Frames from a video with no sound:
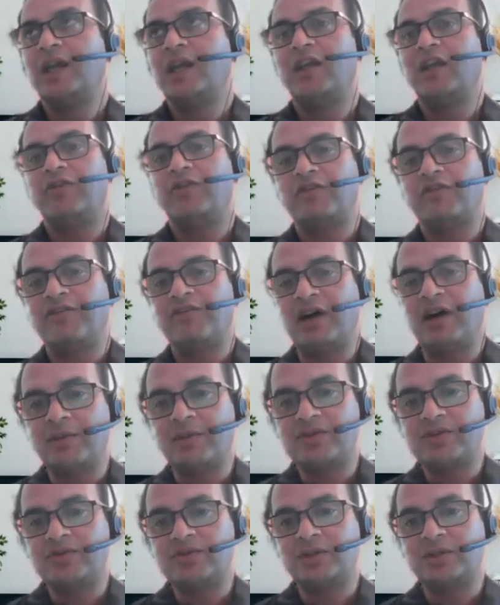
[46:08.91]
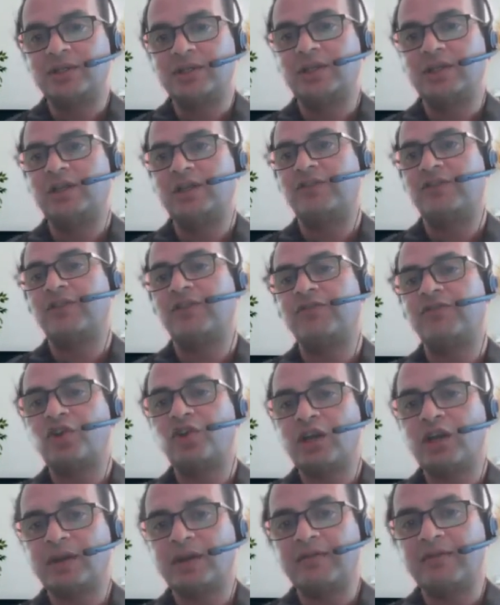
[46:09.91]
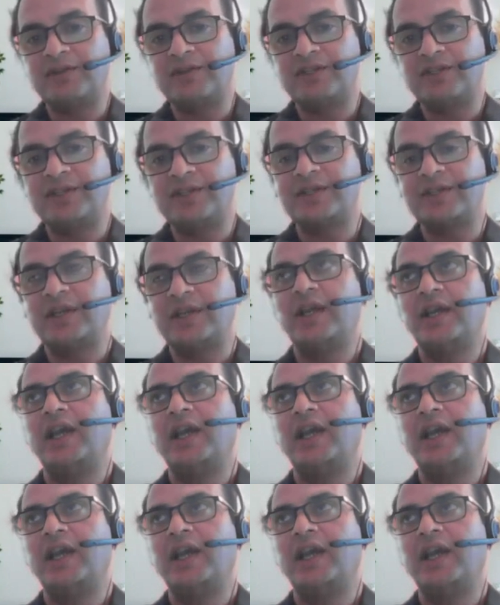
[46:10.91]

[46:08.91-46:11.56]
If you're pharmaceutical, if you're food and beverages,